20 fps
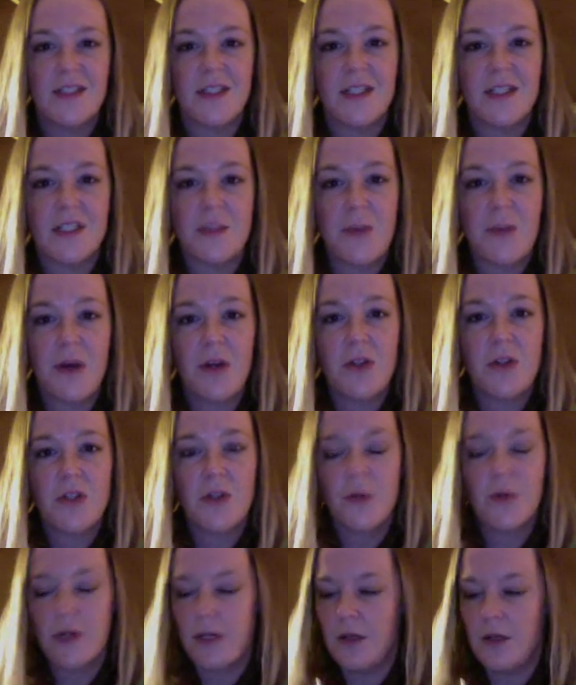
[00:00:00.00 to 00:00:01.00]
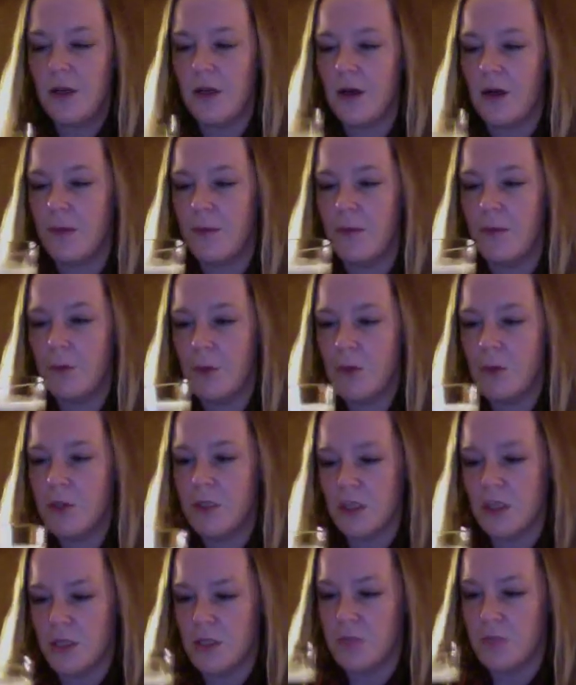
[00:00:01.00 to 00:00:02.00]
smell to it, but
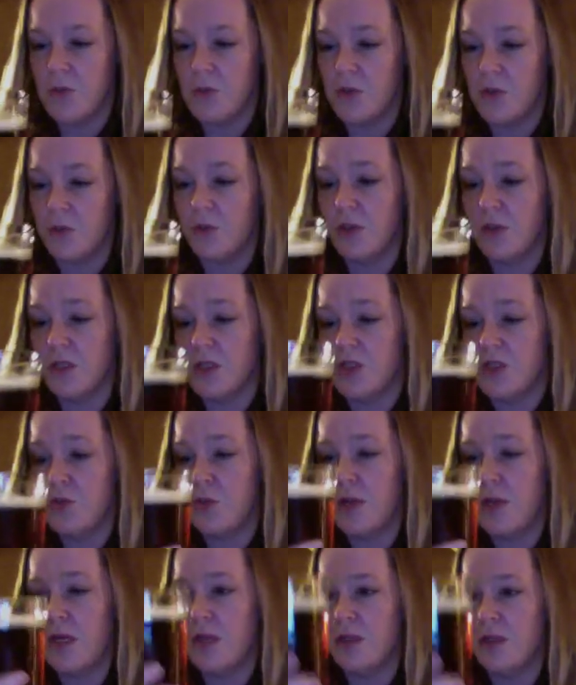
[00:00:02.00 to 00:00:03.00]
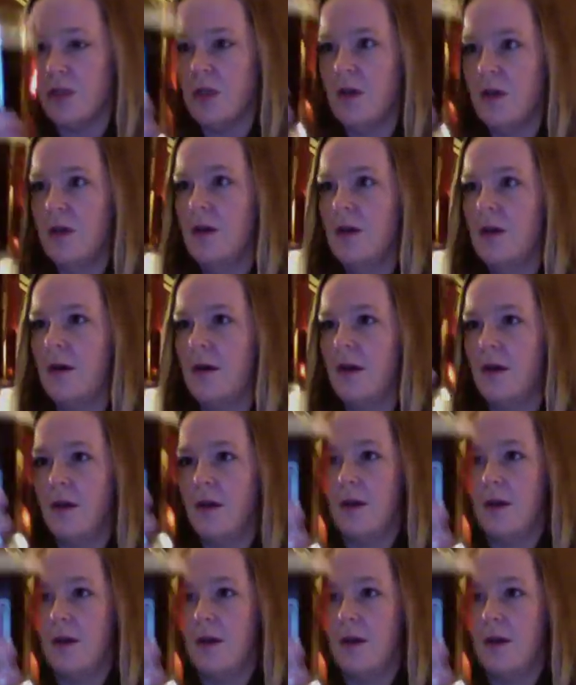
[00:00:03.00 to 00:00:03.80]
mostly it just smells really sweet. And